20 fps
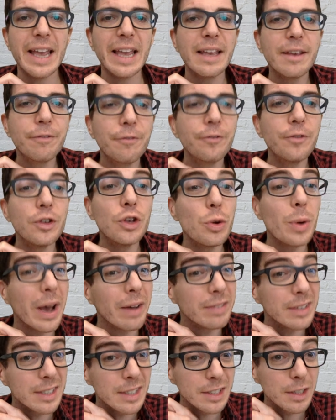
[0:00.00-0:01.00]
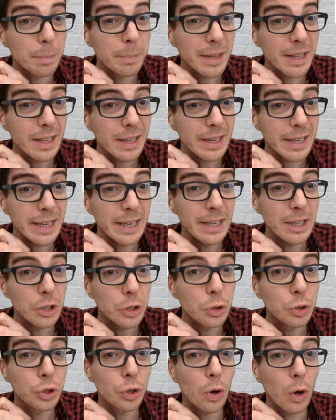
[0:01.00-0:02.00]
If you have a disability,
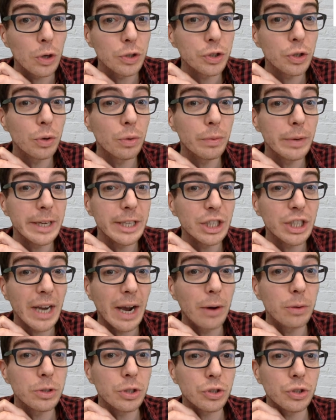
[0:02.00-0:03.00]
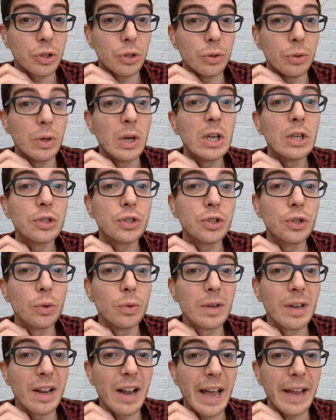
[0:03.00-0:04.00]
you should also reach out to
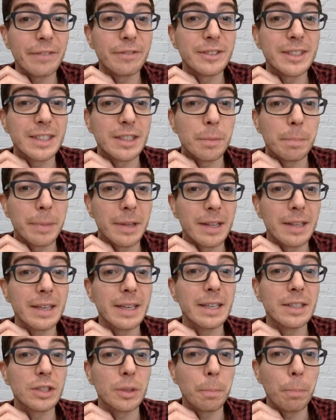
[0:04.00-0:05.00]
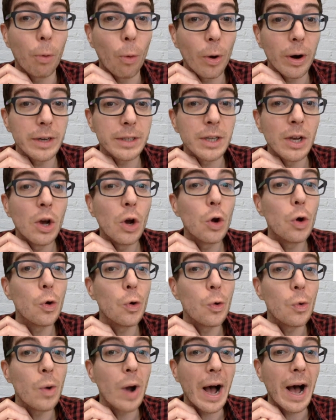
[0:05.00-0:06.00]
Student Life Disability Support,
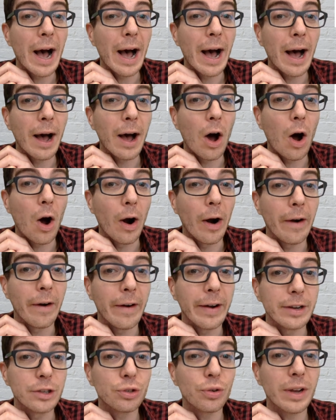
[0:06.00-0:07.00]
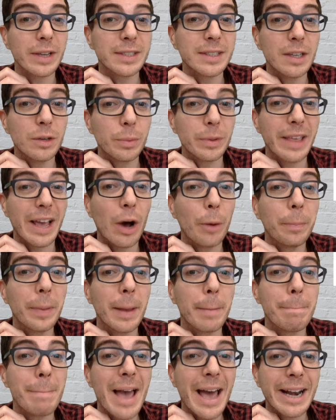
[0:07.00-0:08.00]
who uh, are entrusted with
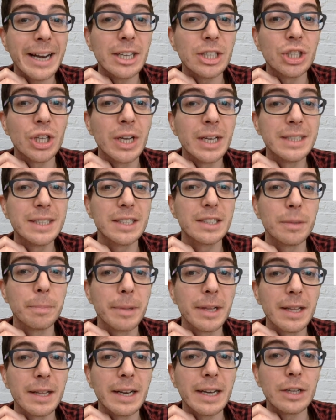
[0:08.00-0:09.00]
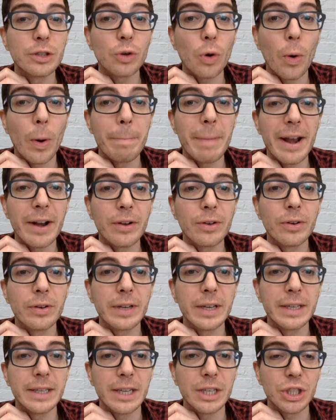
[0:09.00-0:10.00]
helping manage disabilities or medical
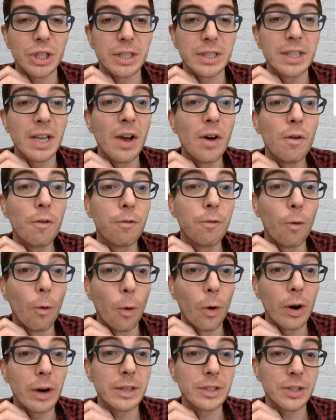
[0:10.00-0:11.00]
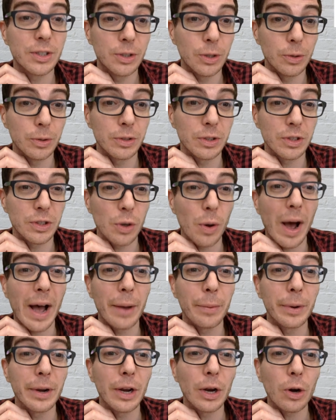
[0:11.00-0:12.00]
conditions for students. So I
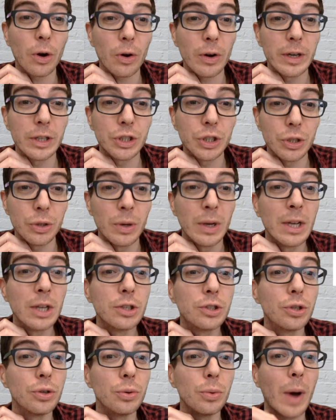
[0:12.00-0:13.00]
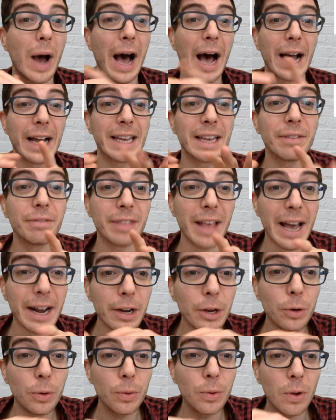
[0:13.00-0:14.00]
would encourage you to uh, give that a
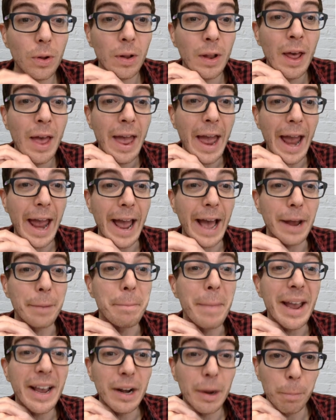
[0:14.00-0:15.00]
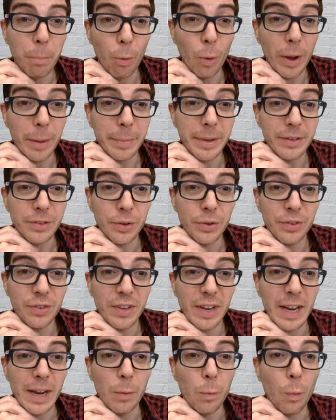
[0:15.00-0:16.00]
Google and make an appointment to
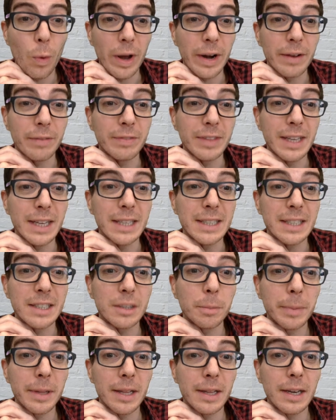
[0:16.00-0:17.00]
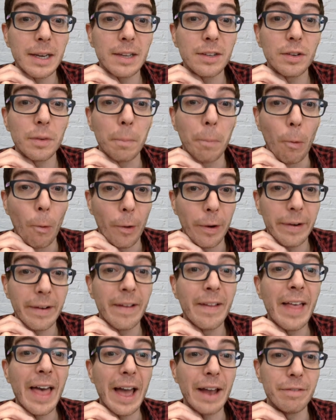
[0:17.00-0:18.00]
see one of the disability support
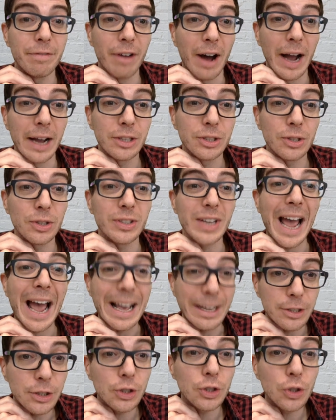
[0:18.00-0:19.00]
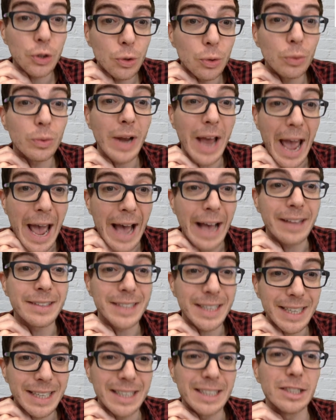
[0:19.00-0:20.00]
advisors as soon as
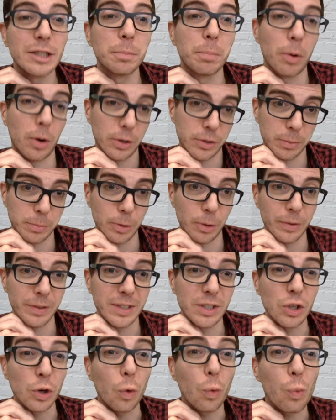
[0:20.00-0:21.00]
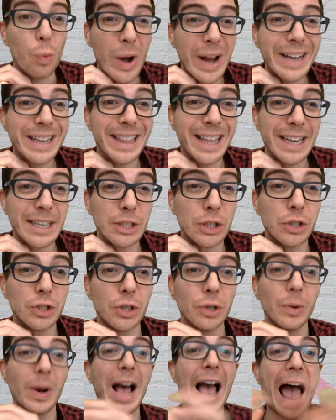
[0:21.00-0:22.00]
is possible. This is a great thing to
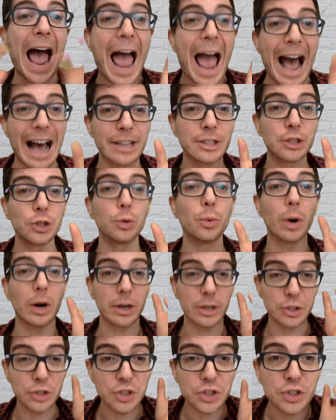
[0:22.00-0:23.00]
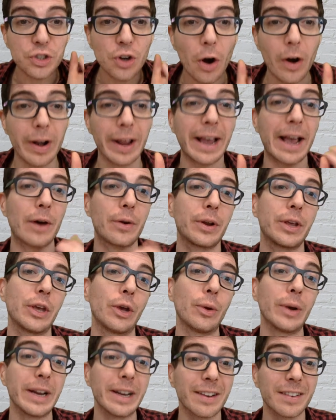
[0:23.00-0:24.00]
do as you are starting out at
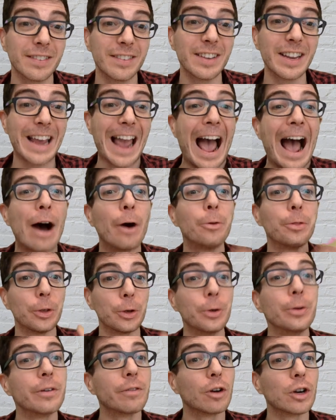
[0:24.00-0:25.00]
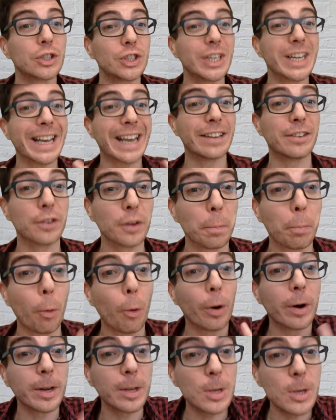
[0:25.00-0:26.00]
uni to see how the university can
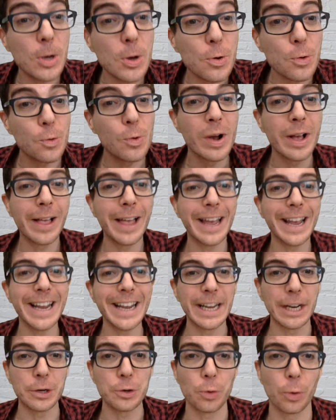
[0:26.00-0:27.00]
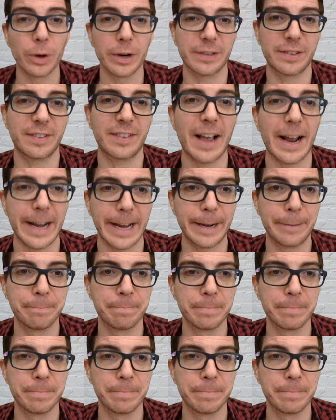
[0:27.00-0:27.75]
support you in your study.